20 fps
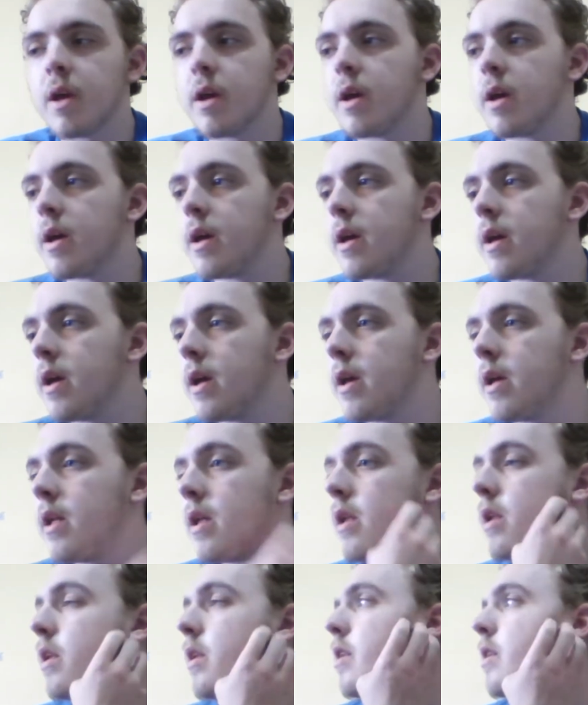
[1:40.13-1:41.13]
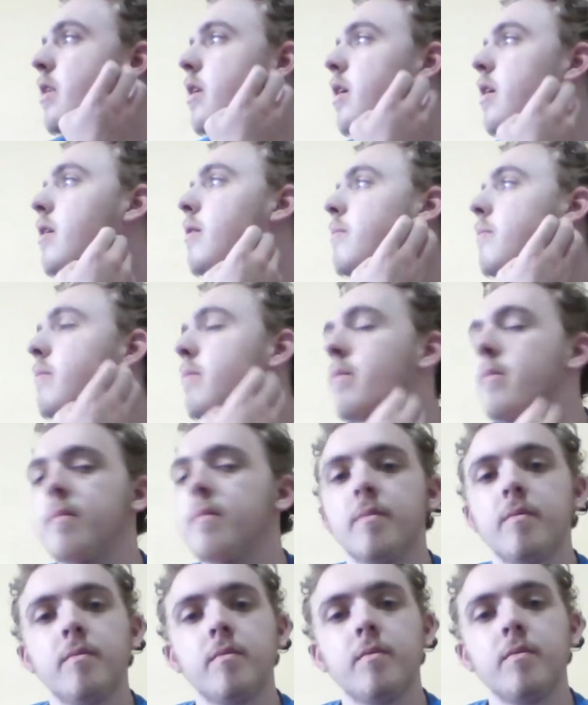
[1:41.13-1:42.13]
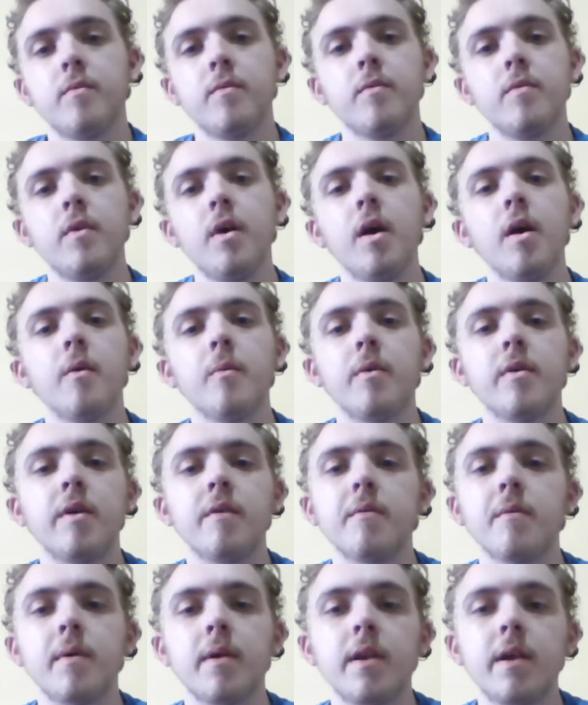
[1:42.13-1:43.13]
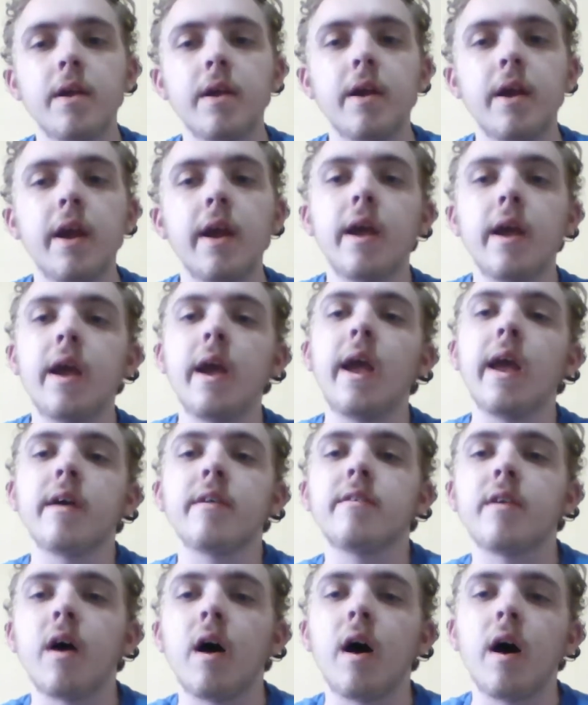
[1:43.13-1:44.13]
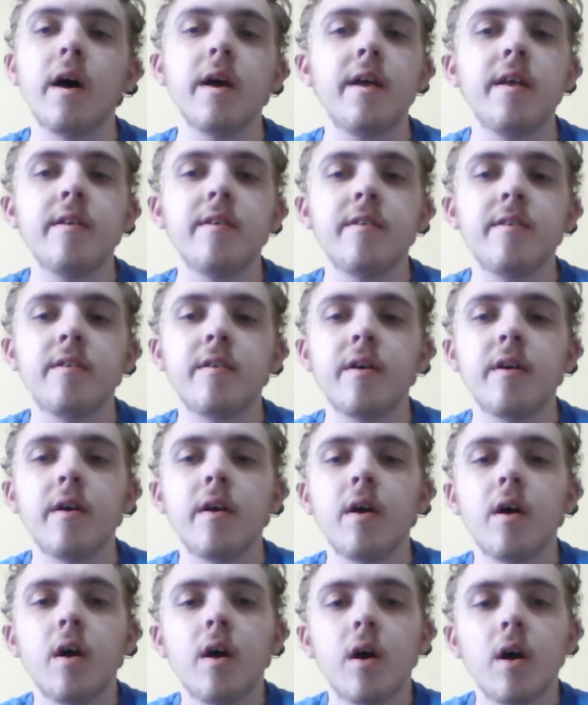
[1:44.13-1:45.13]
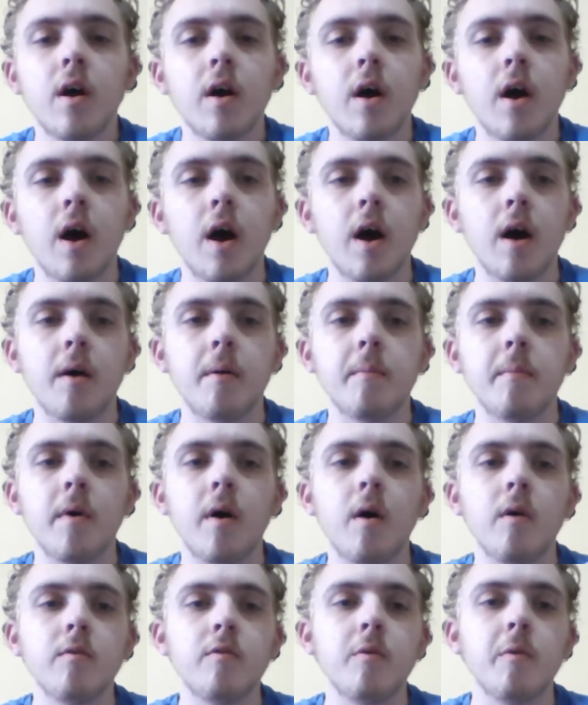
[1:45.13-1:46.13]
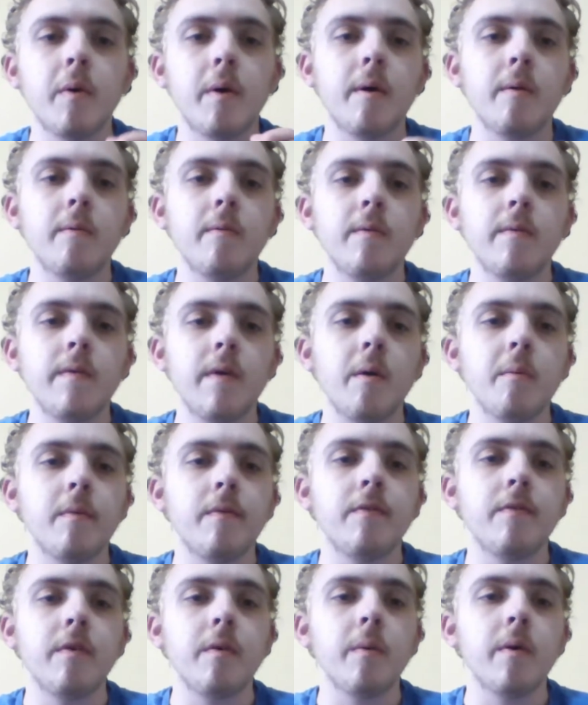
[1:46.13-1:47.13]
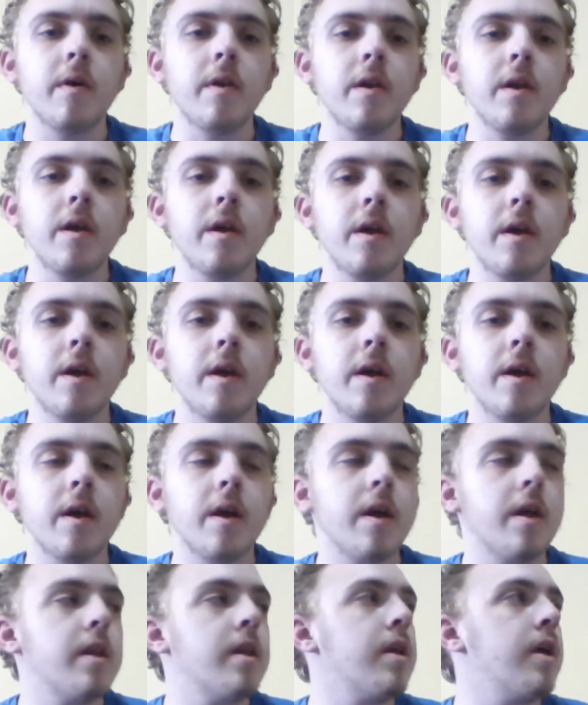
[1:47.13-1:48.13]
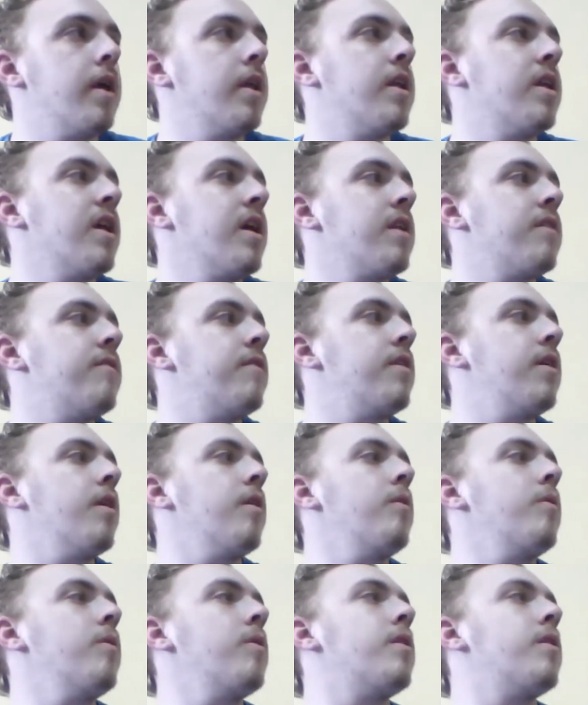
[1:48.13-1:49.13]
And um, yeah, whichever one gets the highest, um, I'll do a, a review one in in the next video